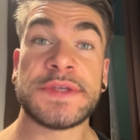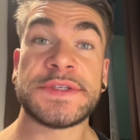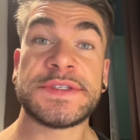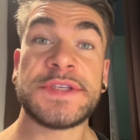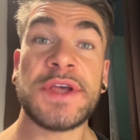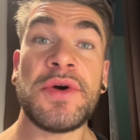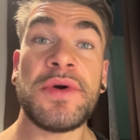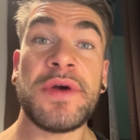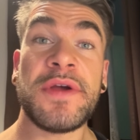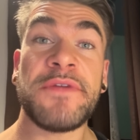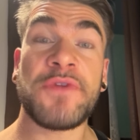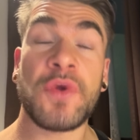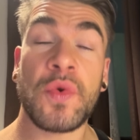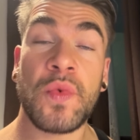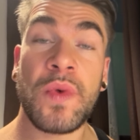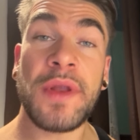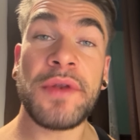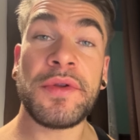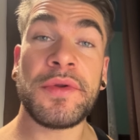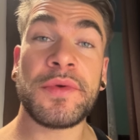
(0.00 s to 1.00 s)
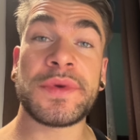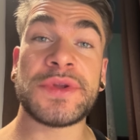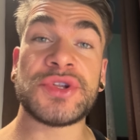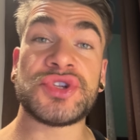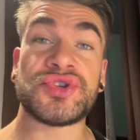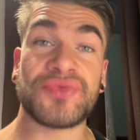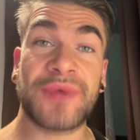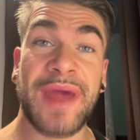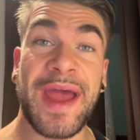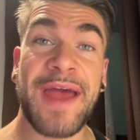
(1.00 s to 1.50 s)
So if you're wondering what
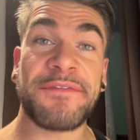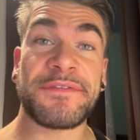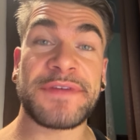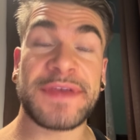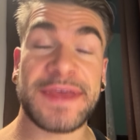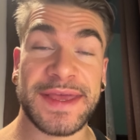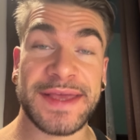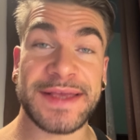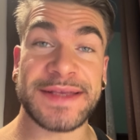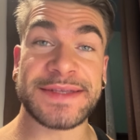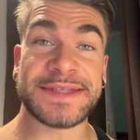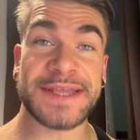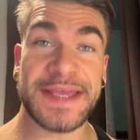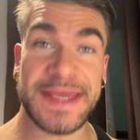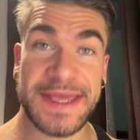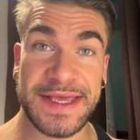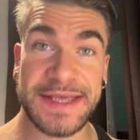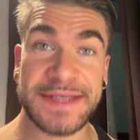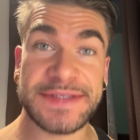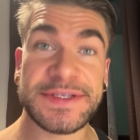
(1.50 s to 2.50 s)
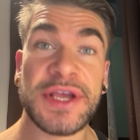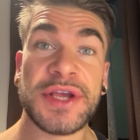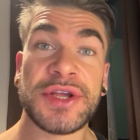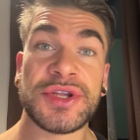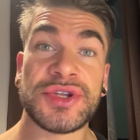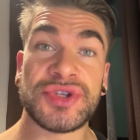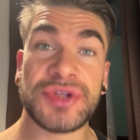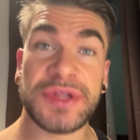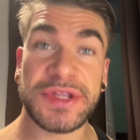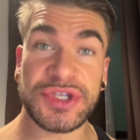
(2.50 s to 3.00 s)
DraftKings is,
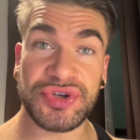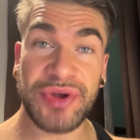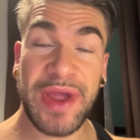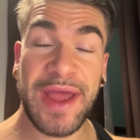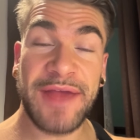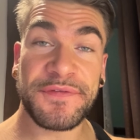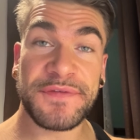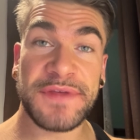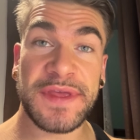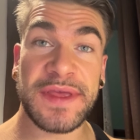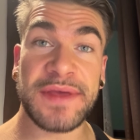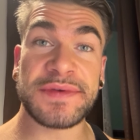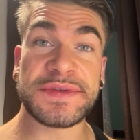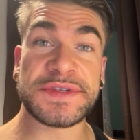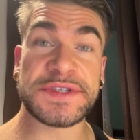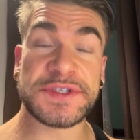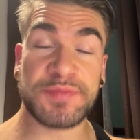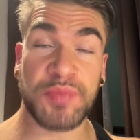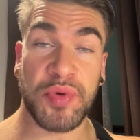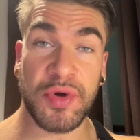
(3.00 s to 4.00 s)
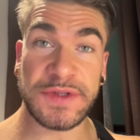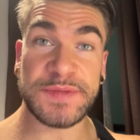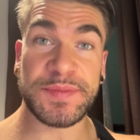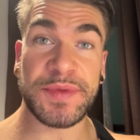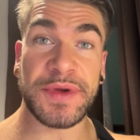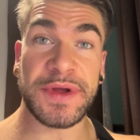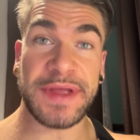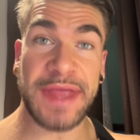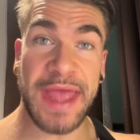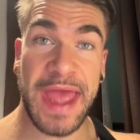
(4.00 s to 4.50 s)
the DraftKings
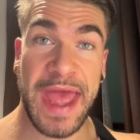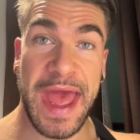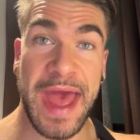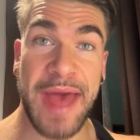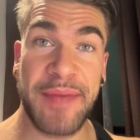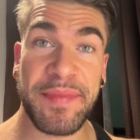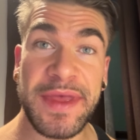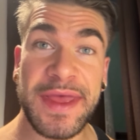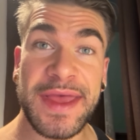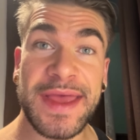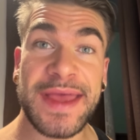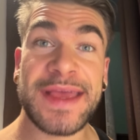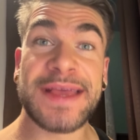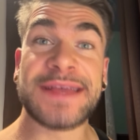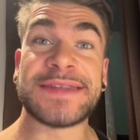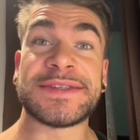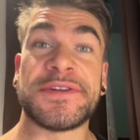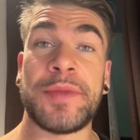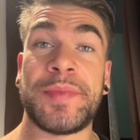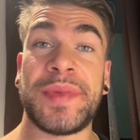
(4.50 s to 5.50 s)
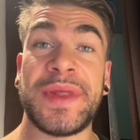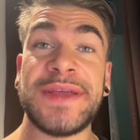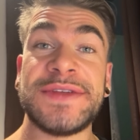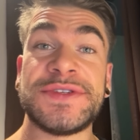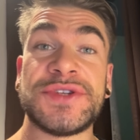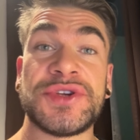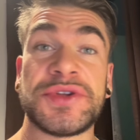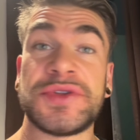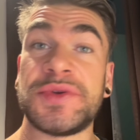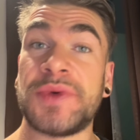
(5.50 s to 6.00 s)
Sportsbook app is a place
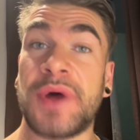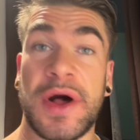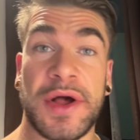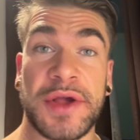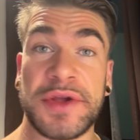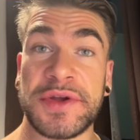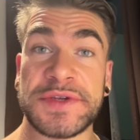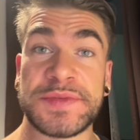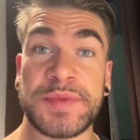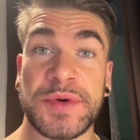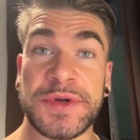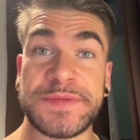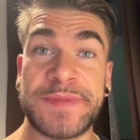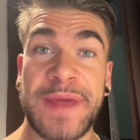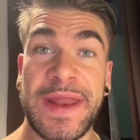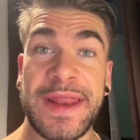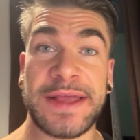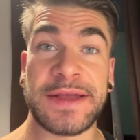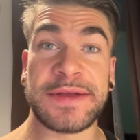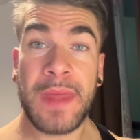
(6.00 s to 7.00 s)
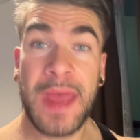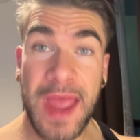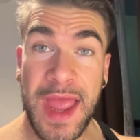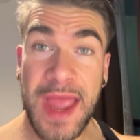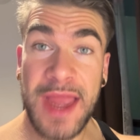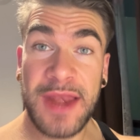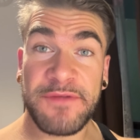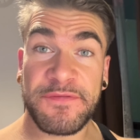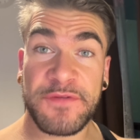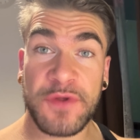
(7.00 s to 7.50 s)
you can do all your sports betting.
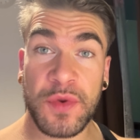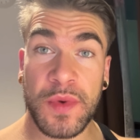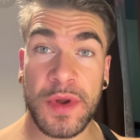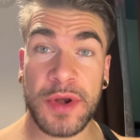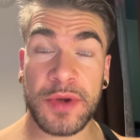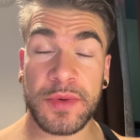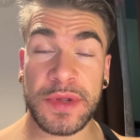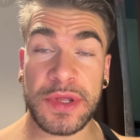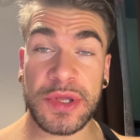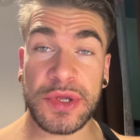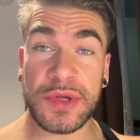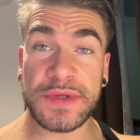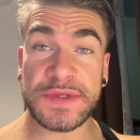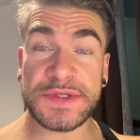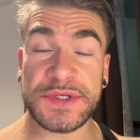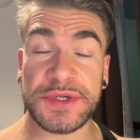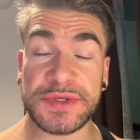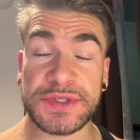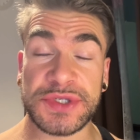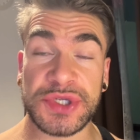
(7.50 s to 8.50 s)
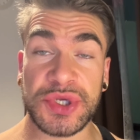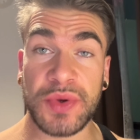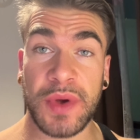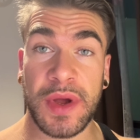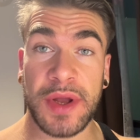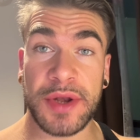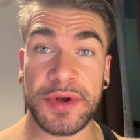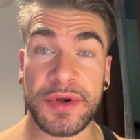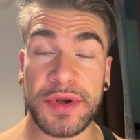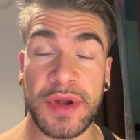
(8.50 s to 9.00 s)
And if you're wondering what you use your
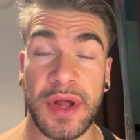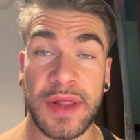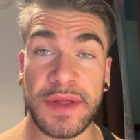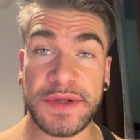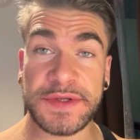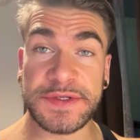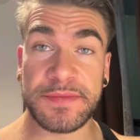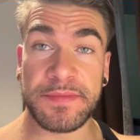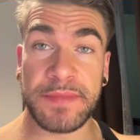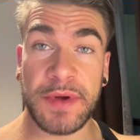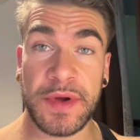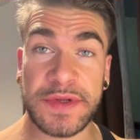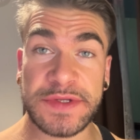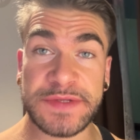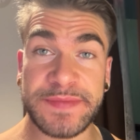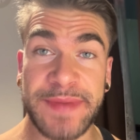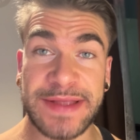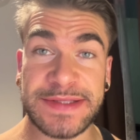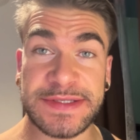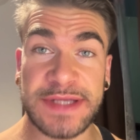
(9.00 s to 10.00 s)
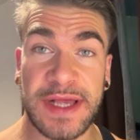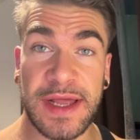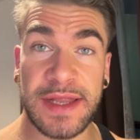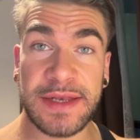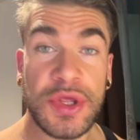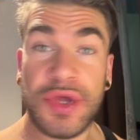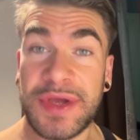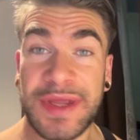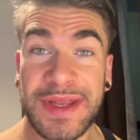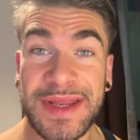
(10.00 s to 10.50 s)
$200 in bonus bets on,
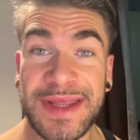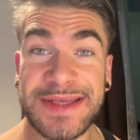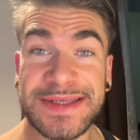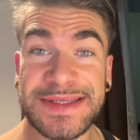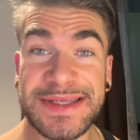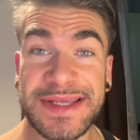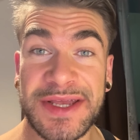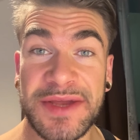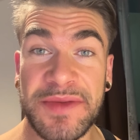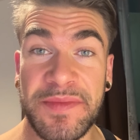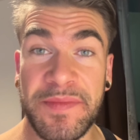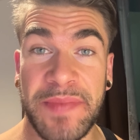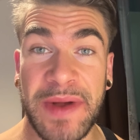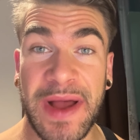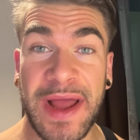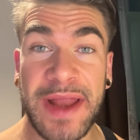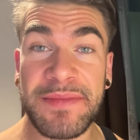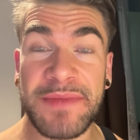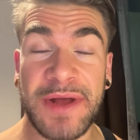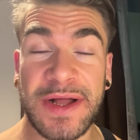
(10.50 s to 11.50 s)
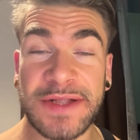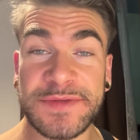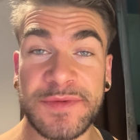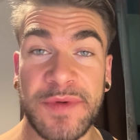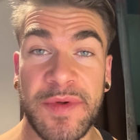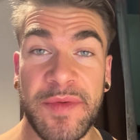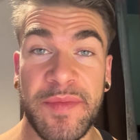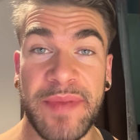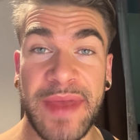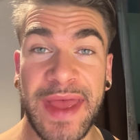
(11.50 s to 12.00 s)
you can easily combine
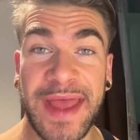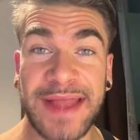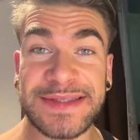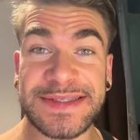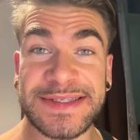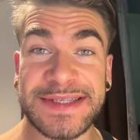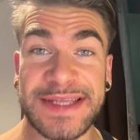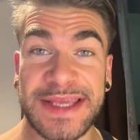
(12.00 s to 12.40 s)
multiple bets